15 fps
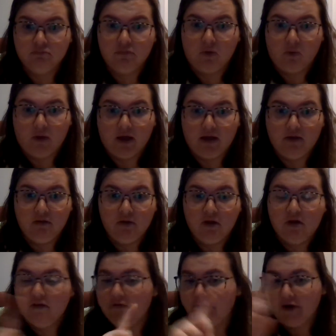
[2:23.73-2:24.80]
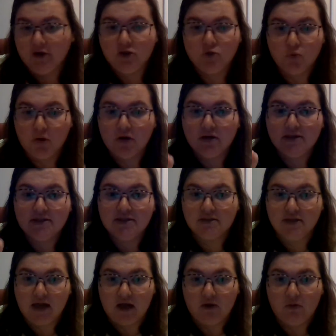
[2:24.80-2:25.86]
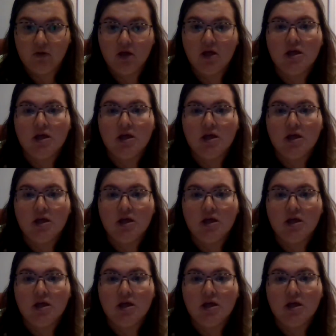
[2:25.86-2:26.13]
Okay, first word is snow.